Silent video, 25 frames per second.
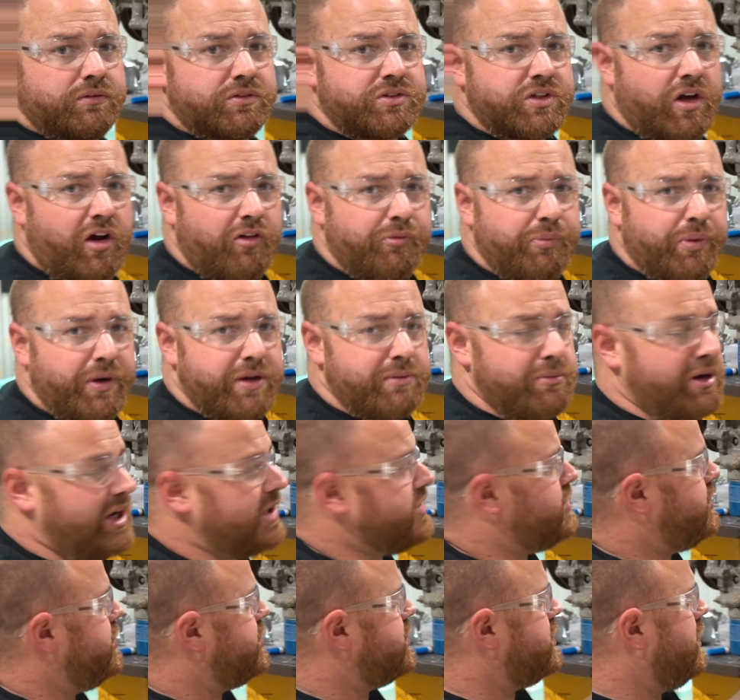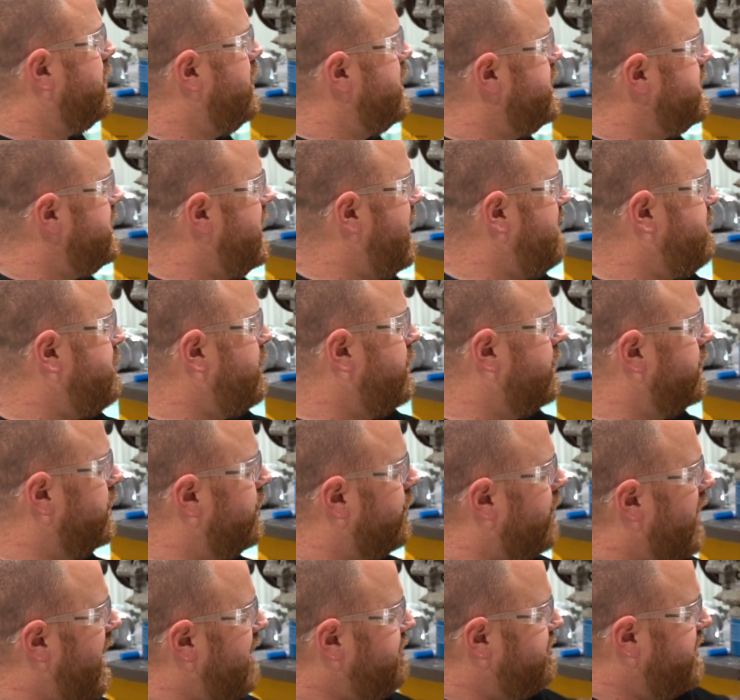So I've pretty much just cleaned up all the
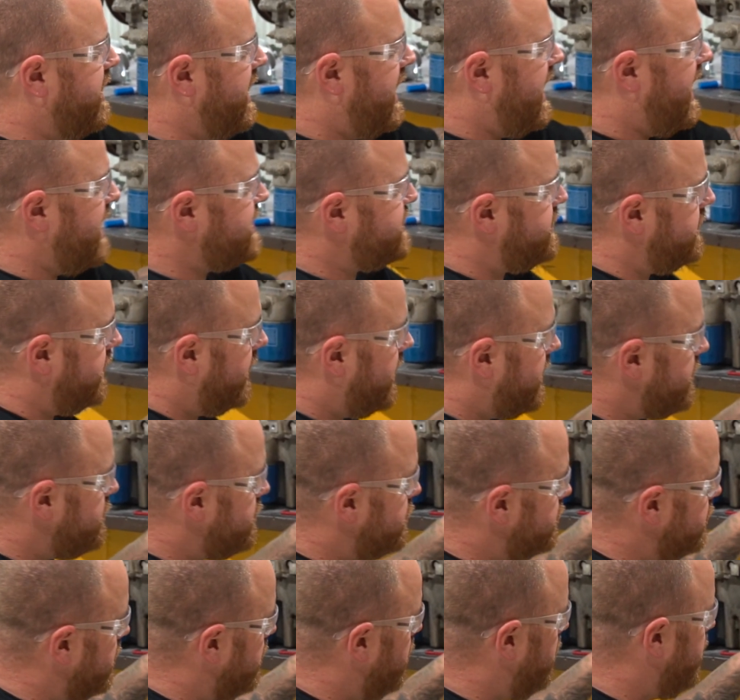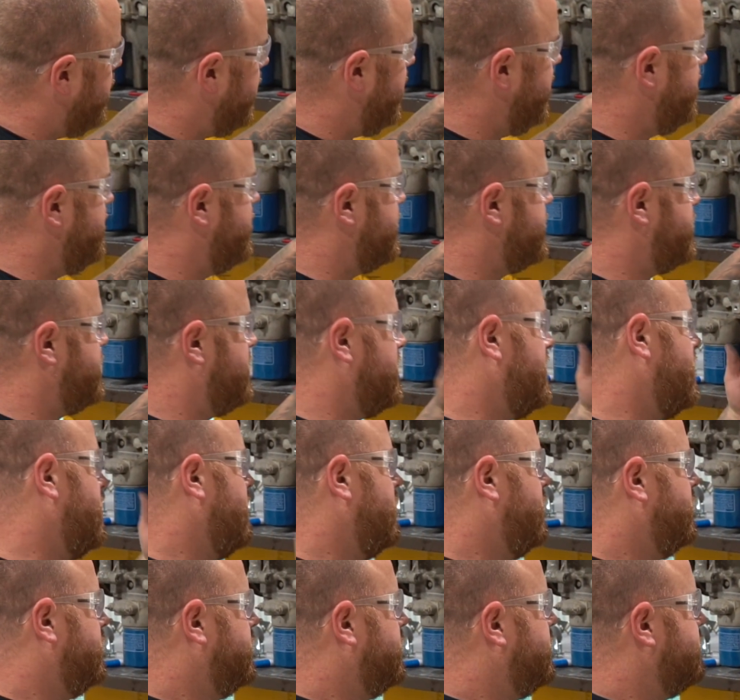rough casting edges along here, just
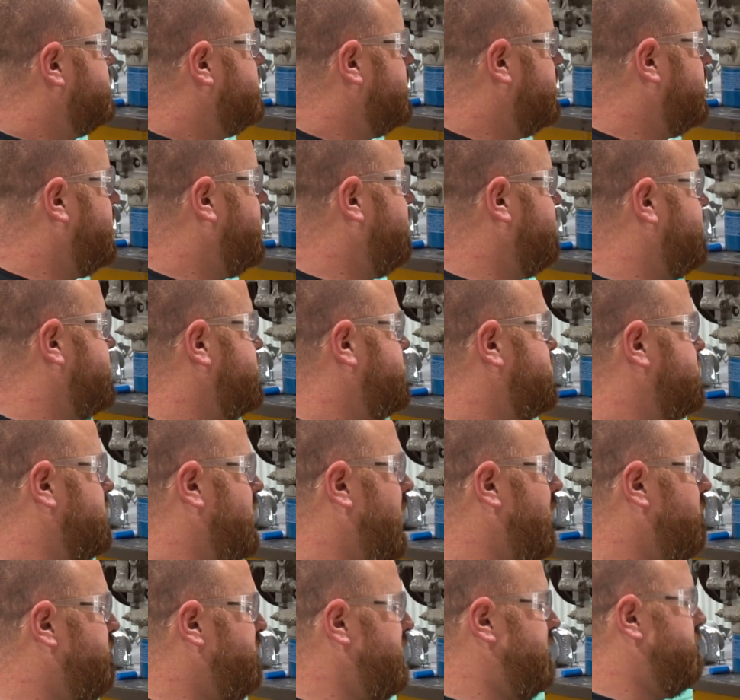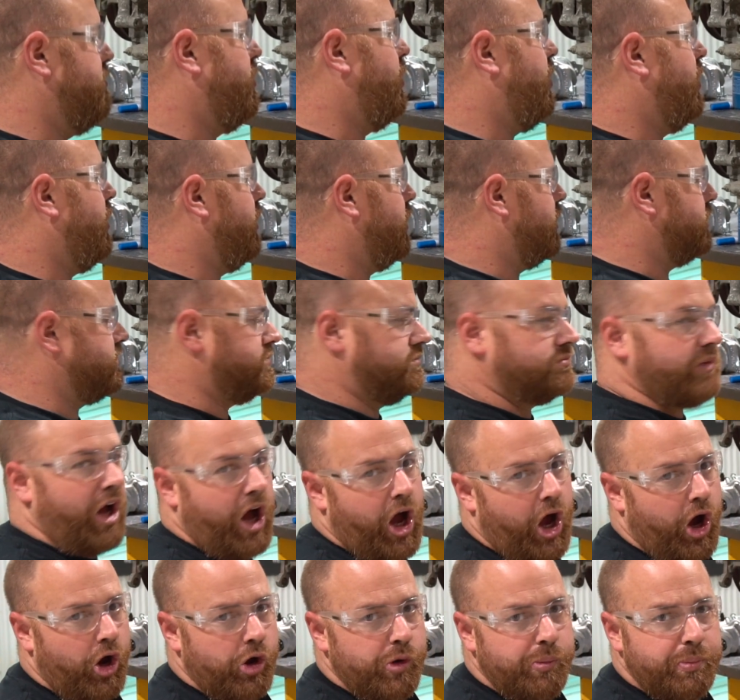to give us a bit more
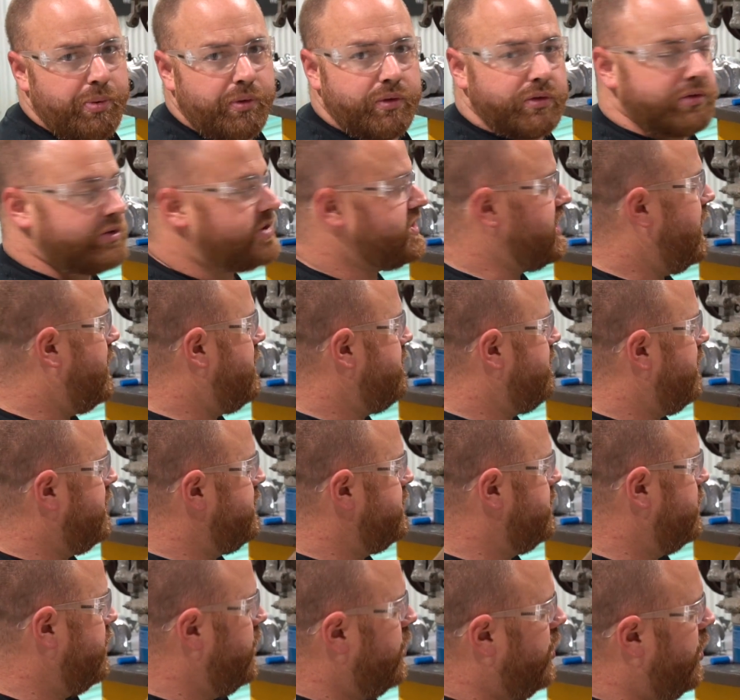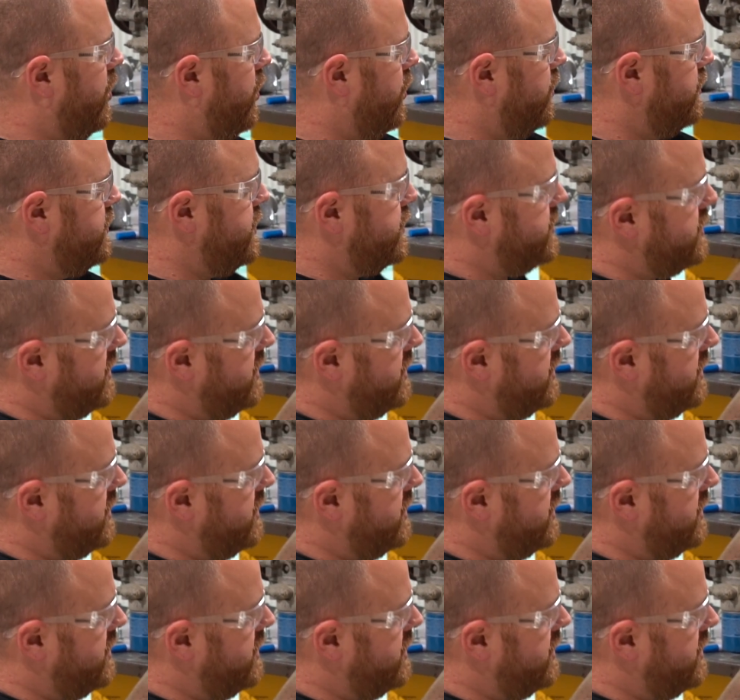hope. So if I do it all, just